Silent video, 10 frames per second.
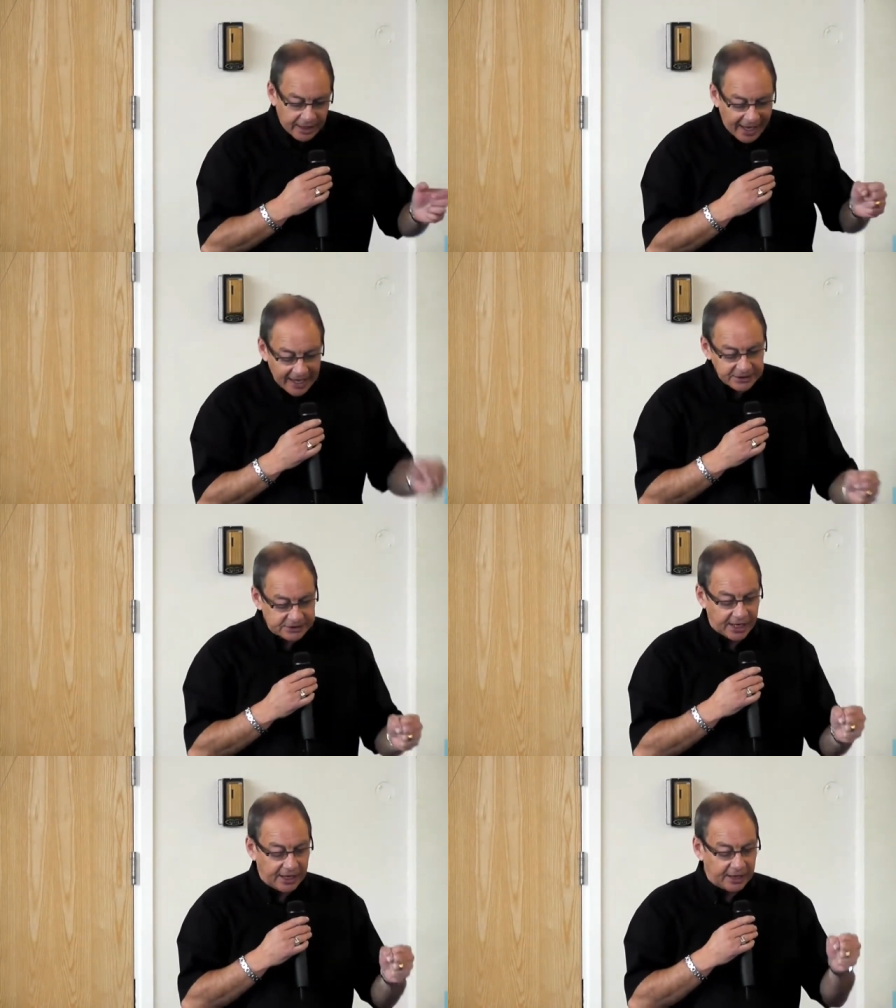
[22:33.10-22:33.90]

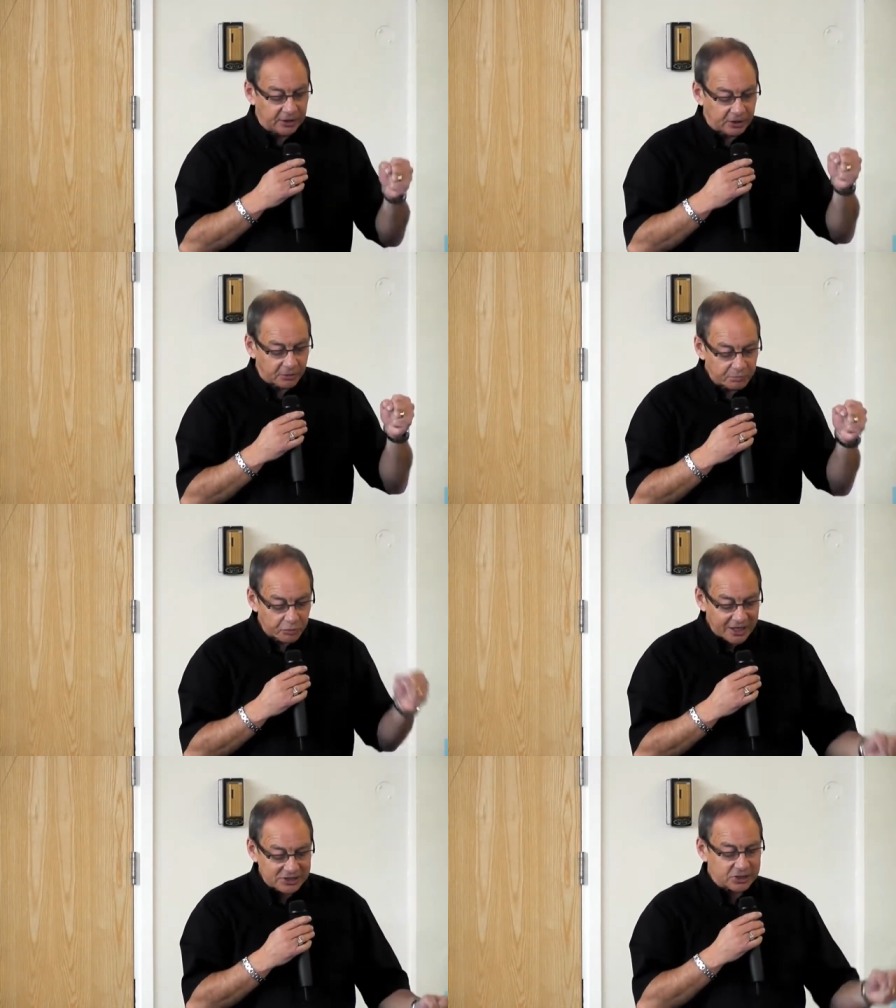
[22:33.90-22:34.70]
enter into the
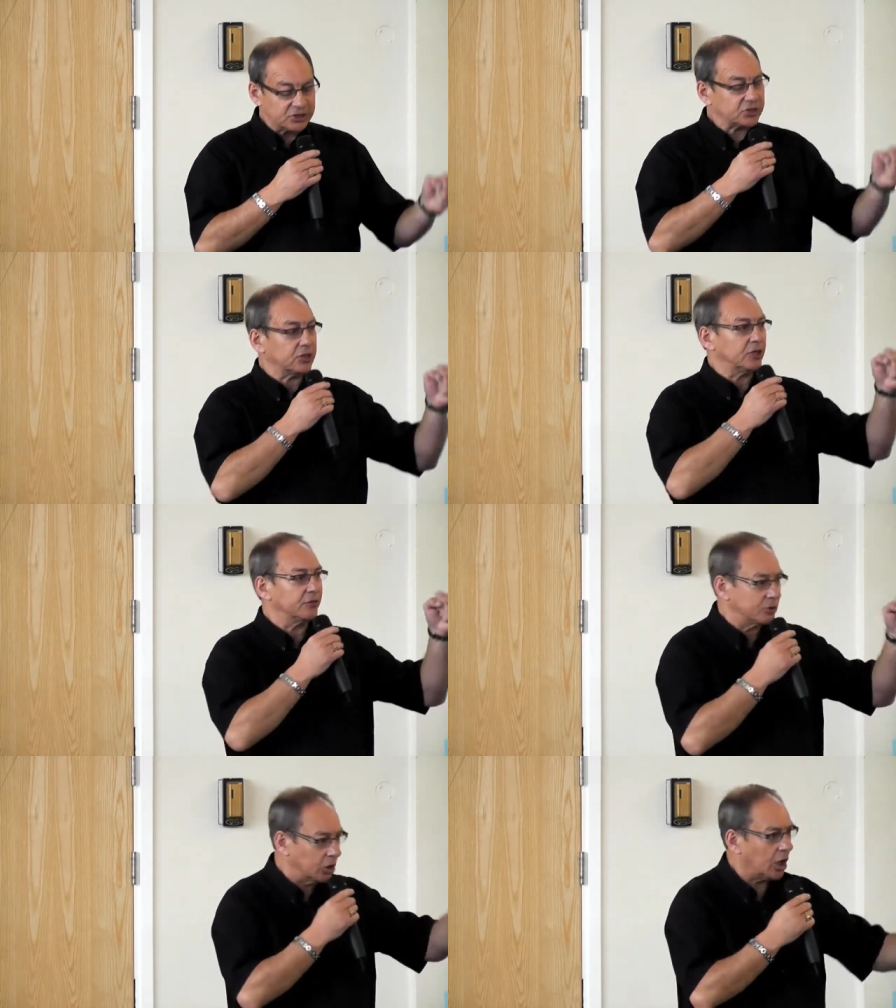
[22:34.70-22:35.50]
presence
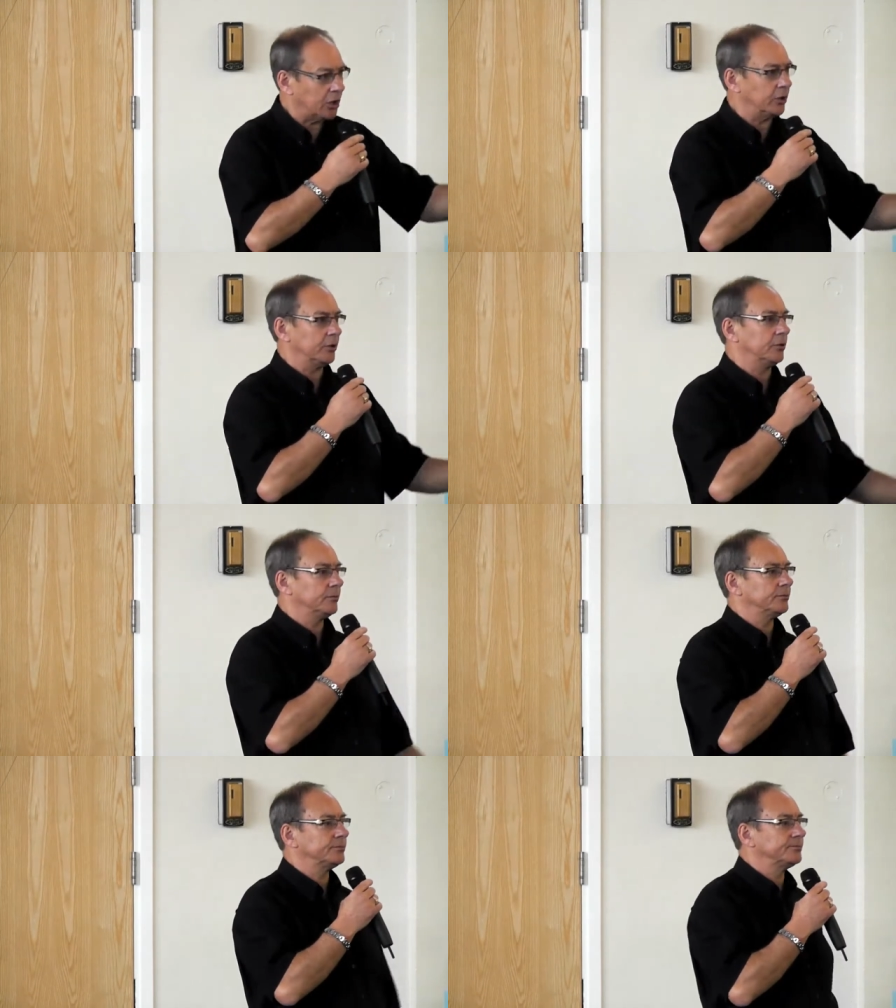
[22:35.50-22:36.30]
of God.
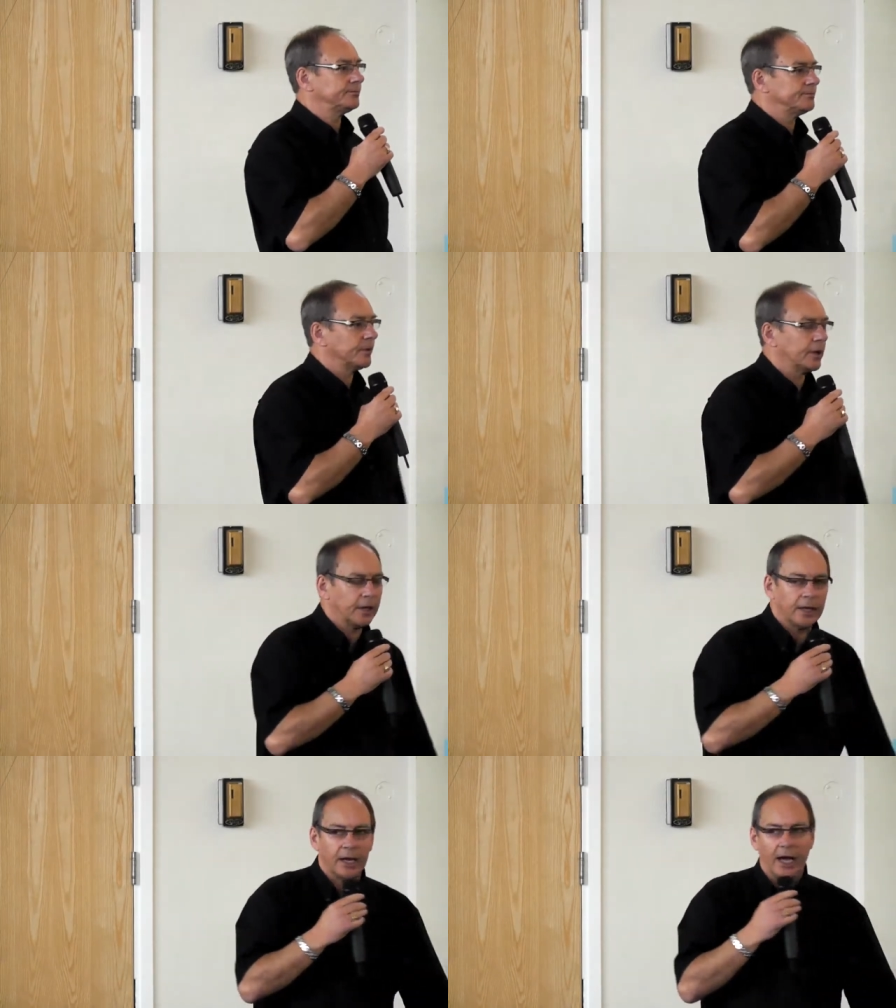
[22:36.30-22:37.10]

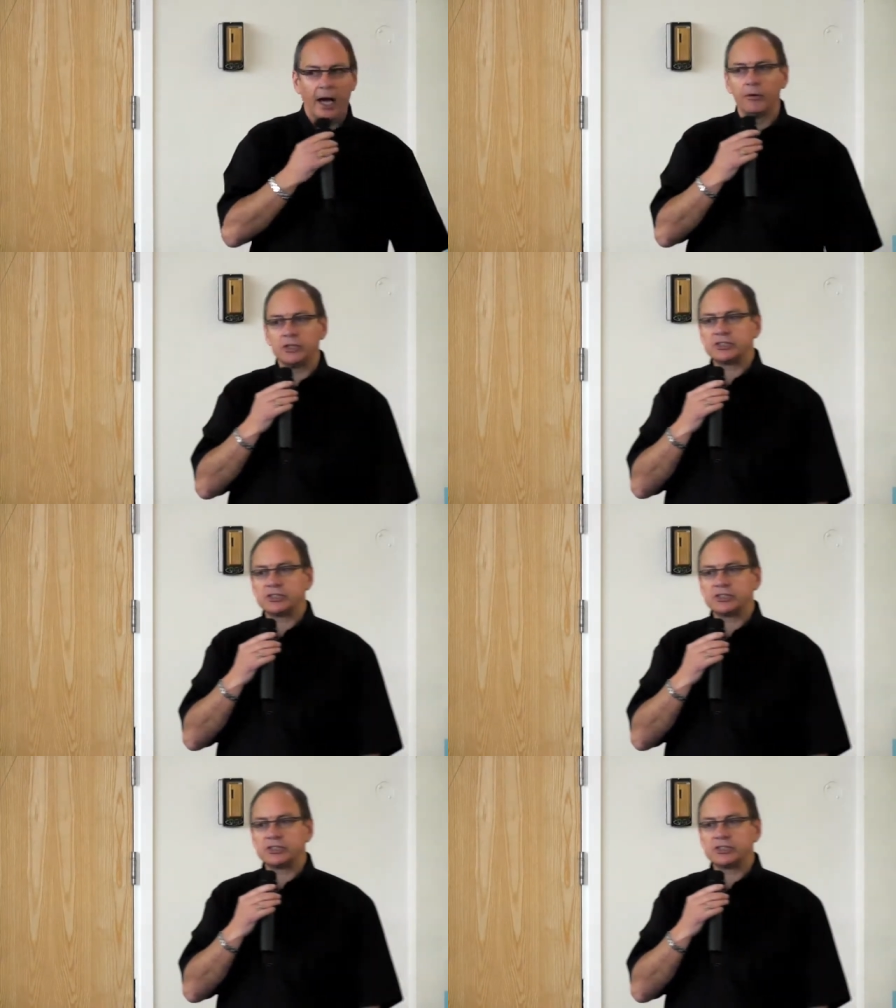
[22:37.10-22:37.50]
I want